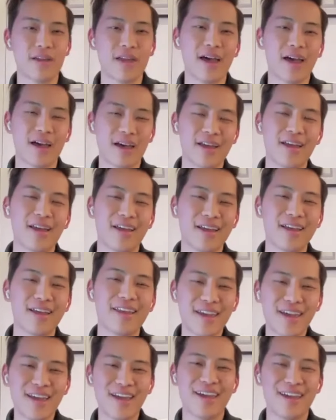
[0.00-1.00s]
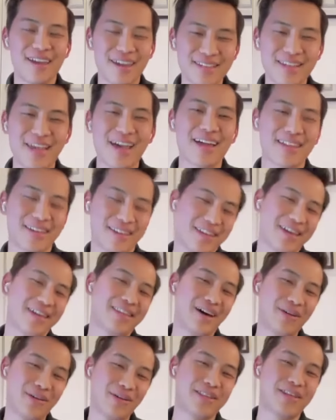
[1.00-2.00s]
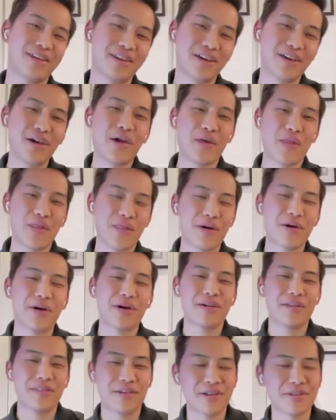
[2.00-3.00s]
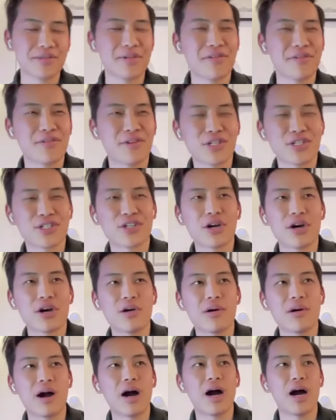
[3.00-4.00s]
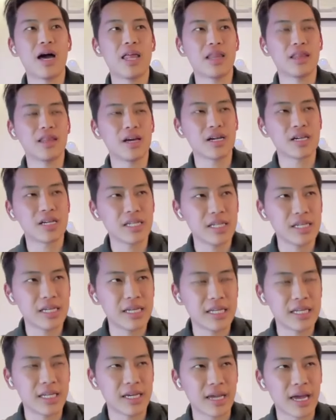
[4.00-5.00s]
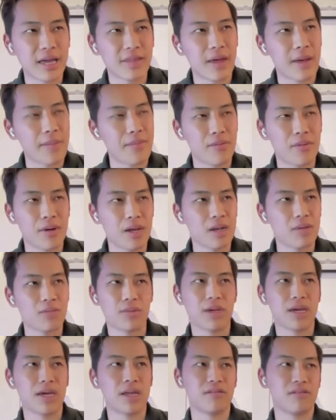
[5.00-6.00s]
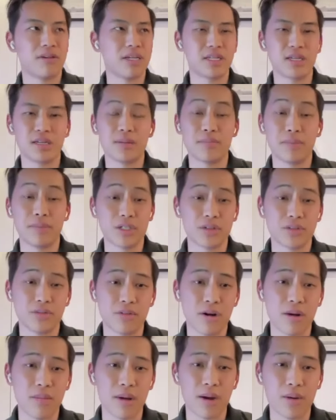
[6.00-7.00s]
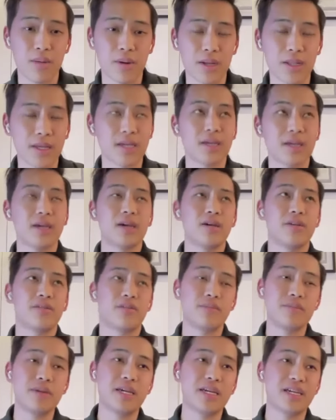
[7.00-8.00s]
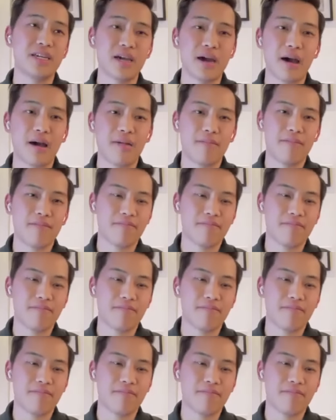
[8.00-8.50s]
Yeah. Yeah, exactly. Yeah, that was my first show. Luckily, like at that point, we had already done a bunch of farm out work. Like for me,